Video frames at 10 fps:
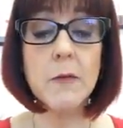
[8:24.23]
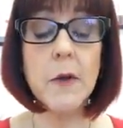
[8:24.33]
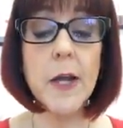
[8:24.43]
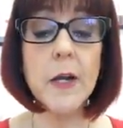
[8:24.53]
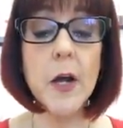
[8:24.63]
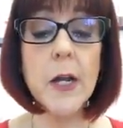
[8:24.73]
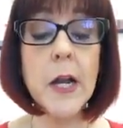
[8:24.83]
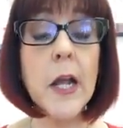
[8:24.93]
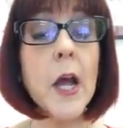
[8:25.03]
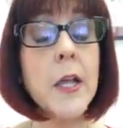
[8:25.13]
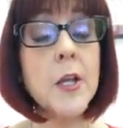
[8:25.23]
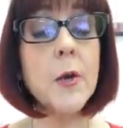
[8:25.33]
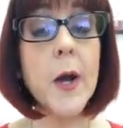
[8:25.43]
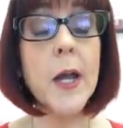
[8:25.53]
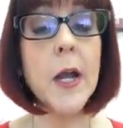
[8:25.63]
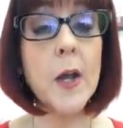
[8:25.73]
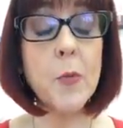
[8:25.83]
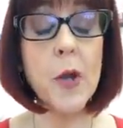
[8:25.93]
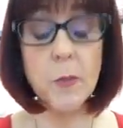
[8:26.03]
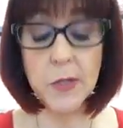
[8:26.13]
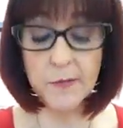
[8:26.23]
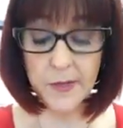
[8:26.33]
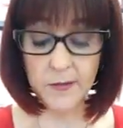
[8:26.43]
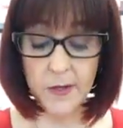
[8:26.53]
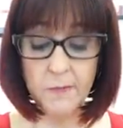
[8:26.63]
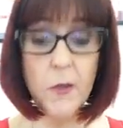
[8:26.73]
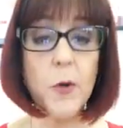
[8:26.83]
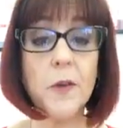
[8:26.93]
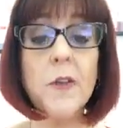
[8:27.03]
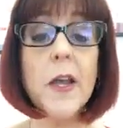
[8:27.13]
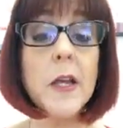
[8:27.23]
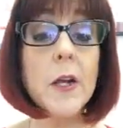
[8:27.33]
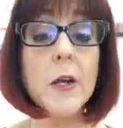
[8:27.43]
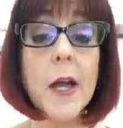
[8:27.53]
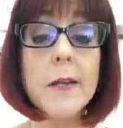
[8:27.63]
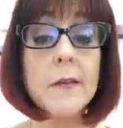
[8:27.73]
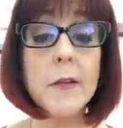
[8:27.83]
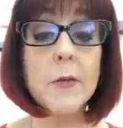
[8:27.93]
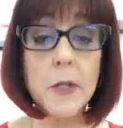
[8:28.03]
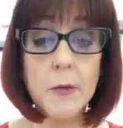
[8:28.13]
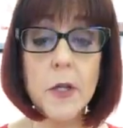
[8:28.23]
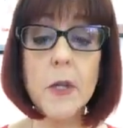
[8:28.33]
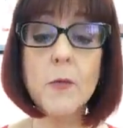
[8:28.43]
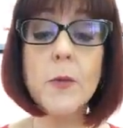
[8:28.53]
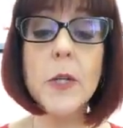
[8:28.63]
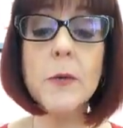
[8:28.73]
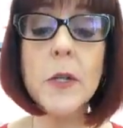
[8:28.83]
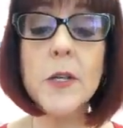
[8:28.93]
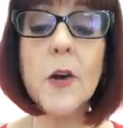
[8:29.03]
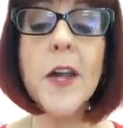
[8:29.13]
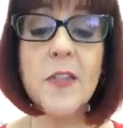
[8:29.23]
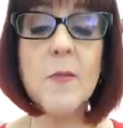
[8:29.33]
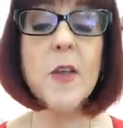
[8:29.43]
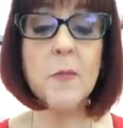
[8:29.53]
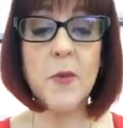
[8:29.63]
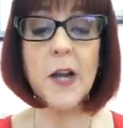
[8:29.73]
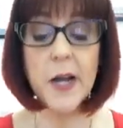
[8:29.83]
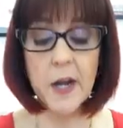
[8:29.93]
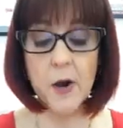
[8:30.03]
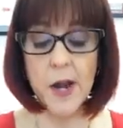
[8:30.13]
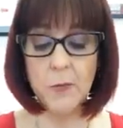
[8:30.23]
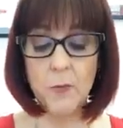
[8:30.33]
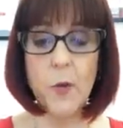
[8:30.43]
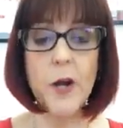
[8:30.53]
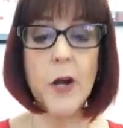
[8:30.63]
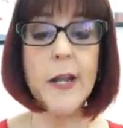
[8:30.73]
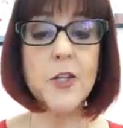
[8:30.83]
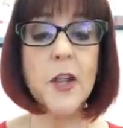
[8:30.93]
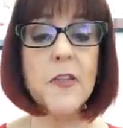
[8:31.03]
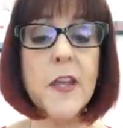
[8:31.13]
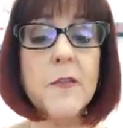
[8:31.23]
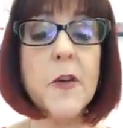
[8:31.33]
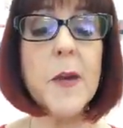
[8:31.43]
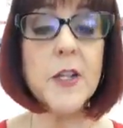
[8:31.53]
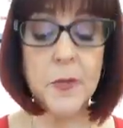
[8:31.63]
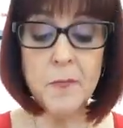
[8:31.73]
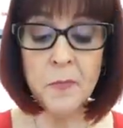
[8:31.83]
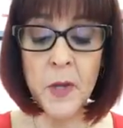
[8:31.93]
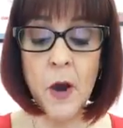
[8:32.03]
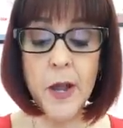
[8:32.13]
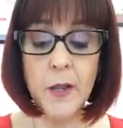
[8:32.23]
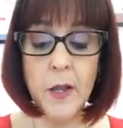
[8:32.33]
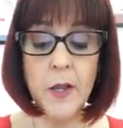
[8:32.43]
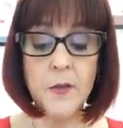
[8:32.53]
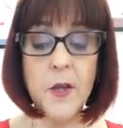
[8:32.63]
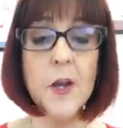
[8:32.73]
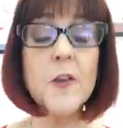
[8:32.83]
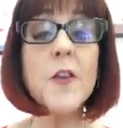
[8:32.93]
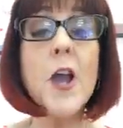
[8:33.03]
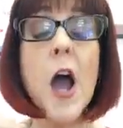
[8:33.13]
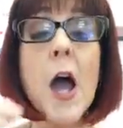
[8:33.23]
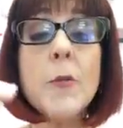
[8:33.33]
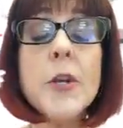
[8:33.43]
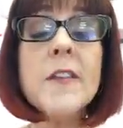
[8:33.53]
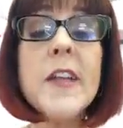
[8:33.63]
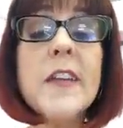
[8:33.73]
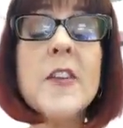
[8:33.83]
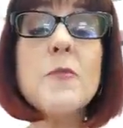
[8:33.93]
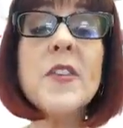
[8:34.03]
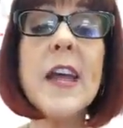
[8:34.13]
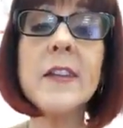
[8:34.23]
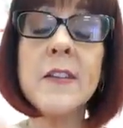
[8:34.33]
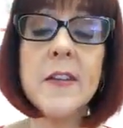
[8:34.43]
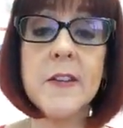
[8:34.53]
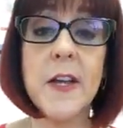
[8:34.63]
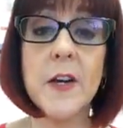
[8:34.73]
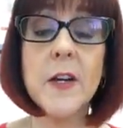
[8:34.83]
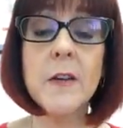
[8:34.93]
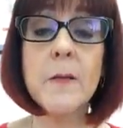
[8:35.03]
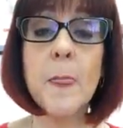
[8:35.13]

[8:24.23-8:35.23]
Right on. And you know what? I hope we all believe this stuff that we're saying here, guys. I really, really, really, really do. Okay, thumbs up. So I got it. All right. Right on, Angela. Thank you very much. All right. So I'm going to say some sentences here.